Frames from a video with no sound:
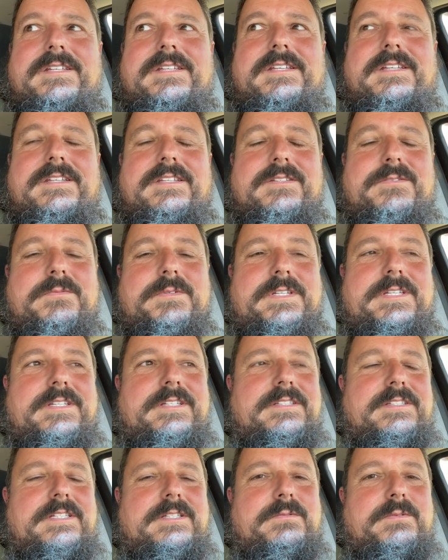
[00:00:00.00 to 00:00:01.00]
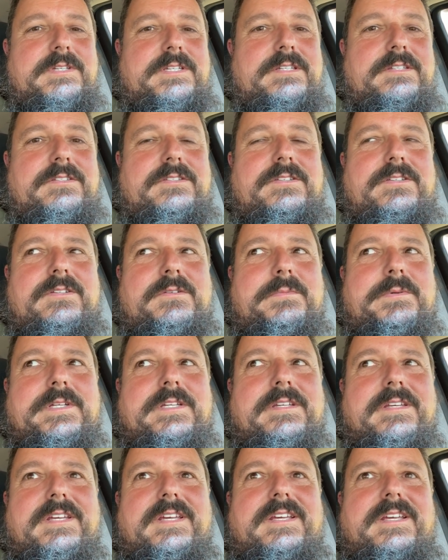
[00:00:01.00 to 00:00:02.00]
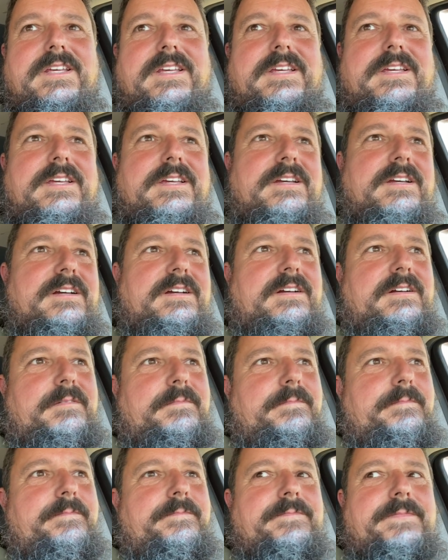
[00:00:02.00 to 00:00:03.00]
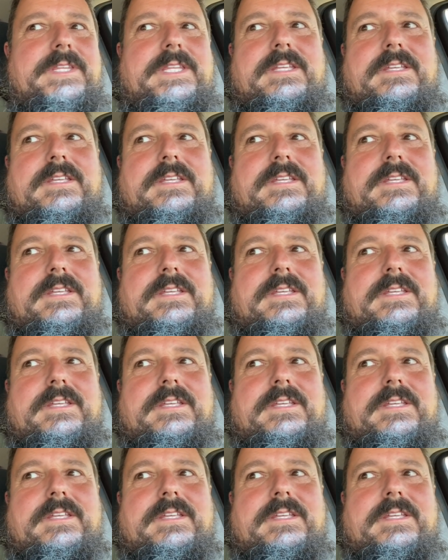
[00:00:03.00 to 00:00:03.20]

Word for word: It is what it is. That's what kids do, but... Um,